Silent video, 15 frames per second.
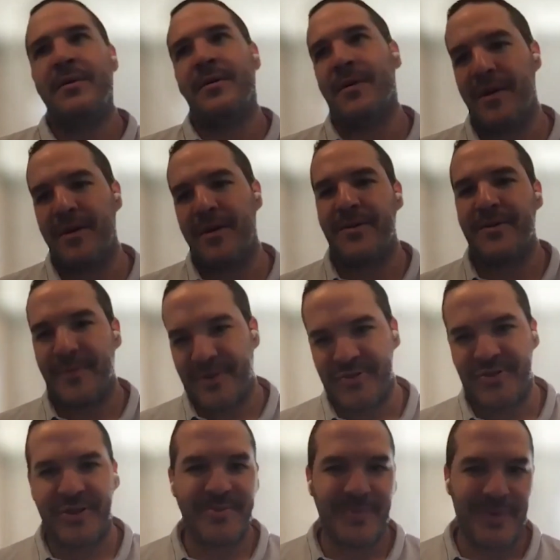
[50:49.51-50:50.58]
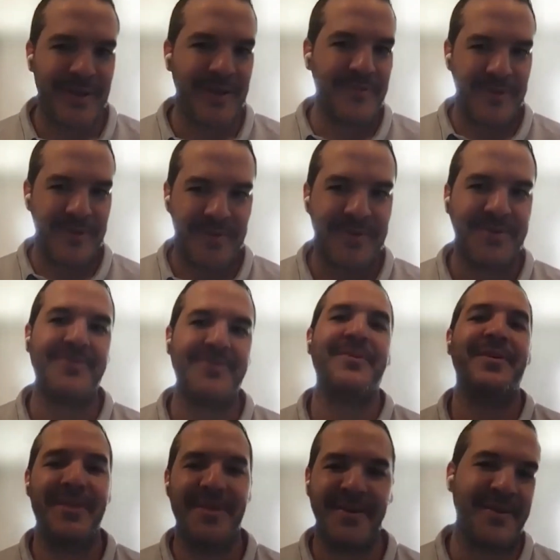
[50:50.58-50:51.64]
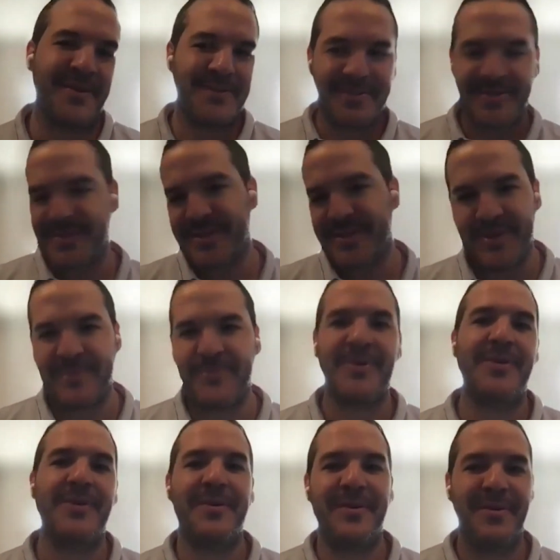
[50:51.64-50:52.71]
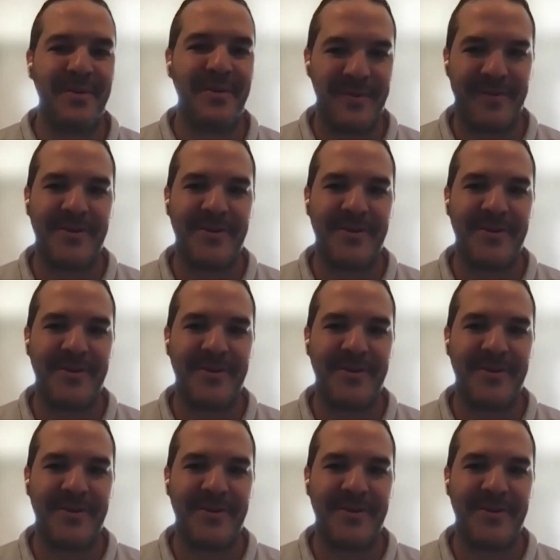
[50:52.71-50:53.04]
I don't want to change my life, I don't want to do anything, like just give me the pill,